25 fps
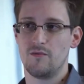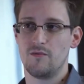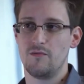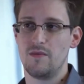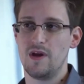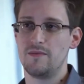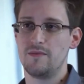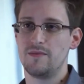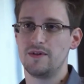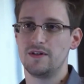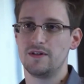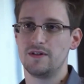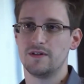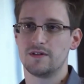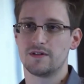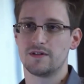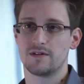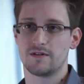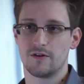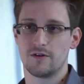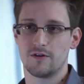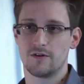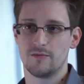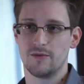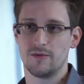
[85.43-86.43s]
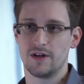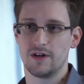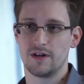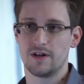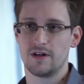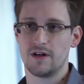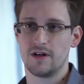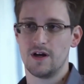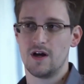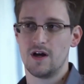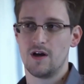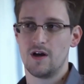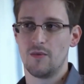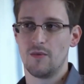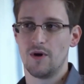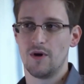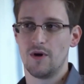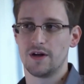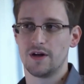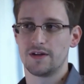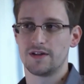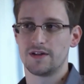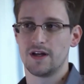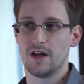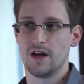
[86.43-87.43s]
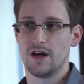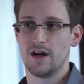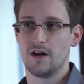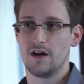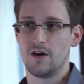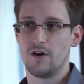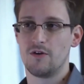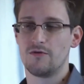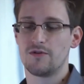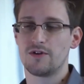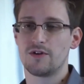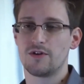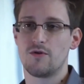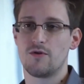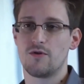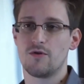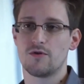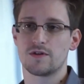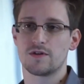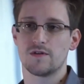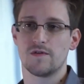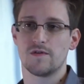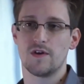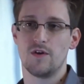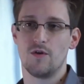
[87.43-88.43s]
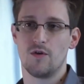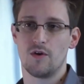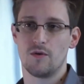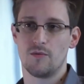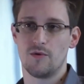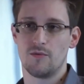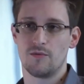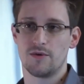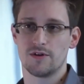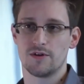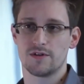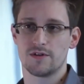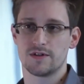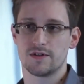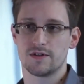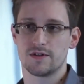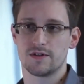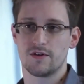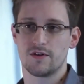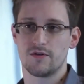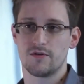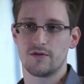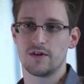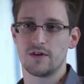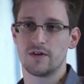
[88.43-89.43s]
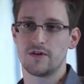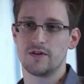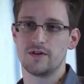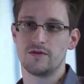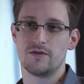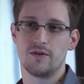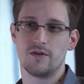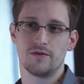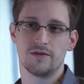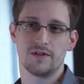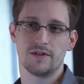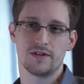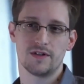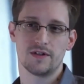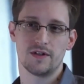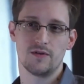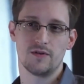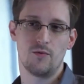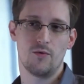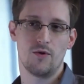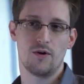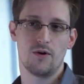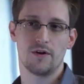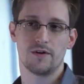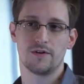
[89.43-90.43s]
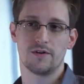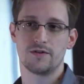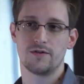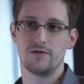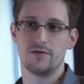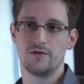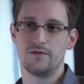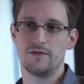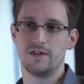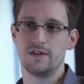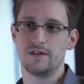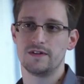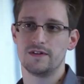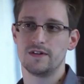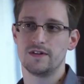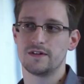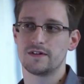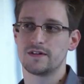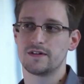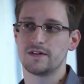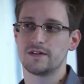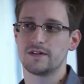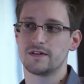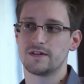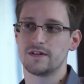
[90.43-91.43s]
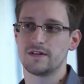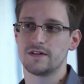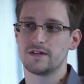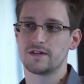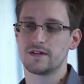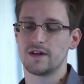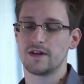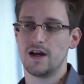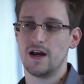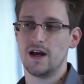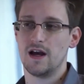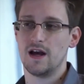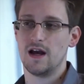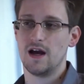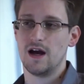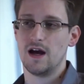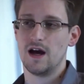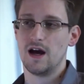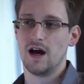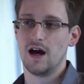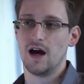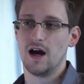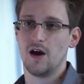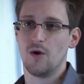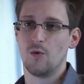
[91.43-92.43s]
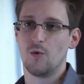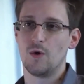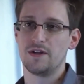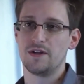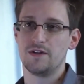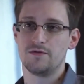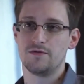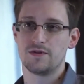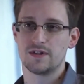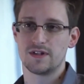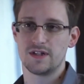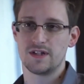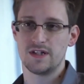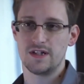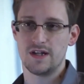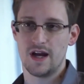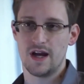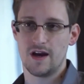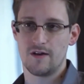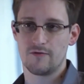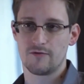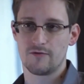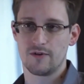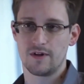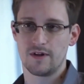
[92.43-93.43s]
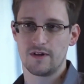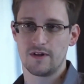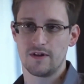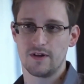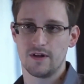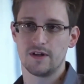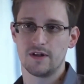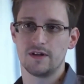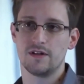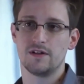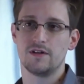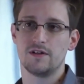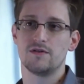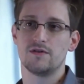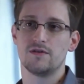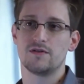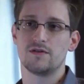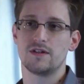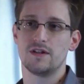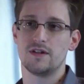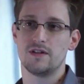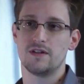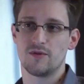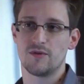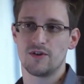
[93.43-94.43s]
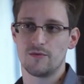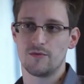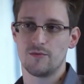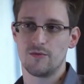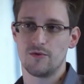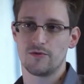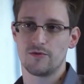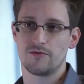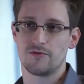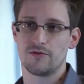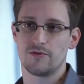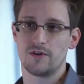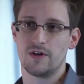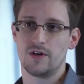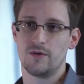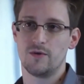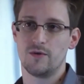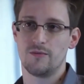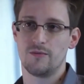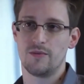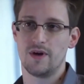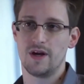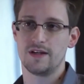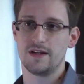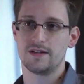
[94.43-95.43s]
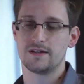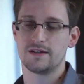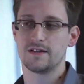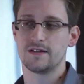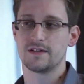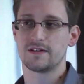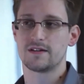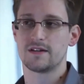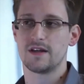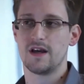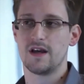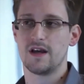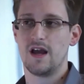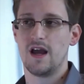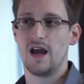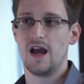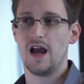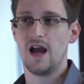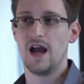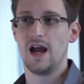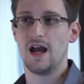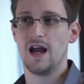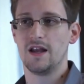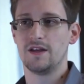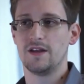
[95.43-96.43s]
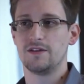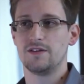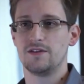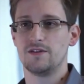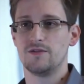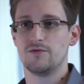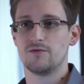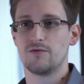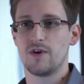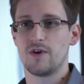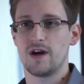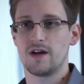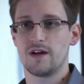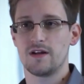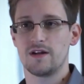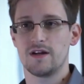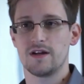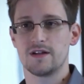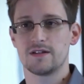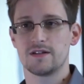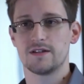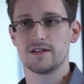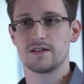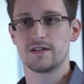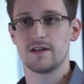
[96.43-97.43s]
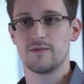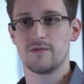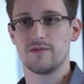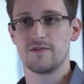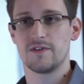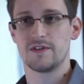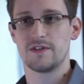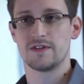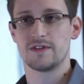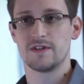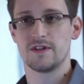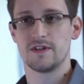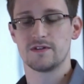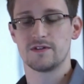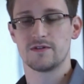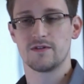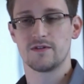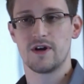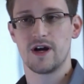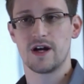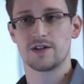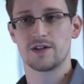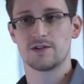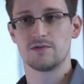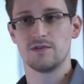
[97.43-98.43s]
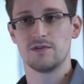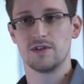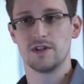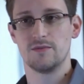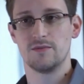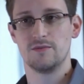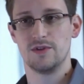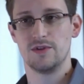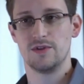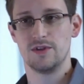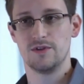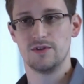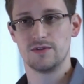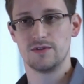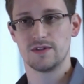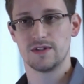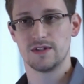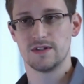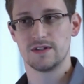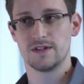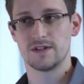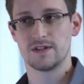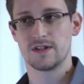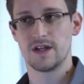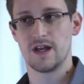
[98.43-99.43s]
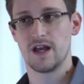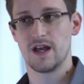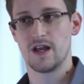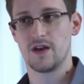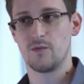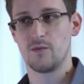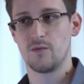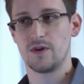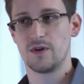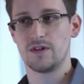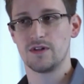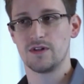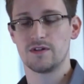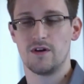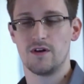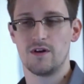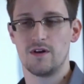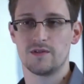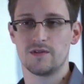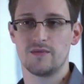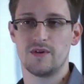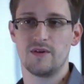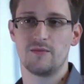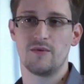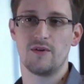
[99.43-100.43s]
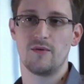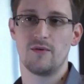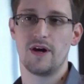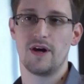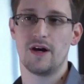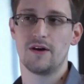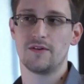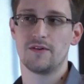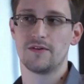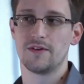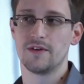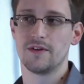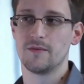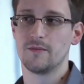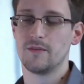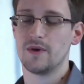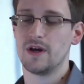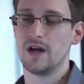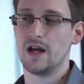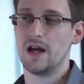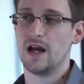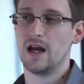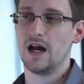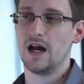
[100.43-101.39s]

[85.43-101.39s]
may be disturbing, but over the course of a normal person's career, you'd only see one or two of these instances. When you see everything, you see them on a more frequent basis. And you recognize that some of these things are actually abuses. And when you talk to people about them,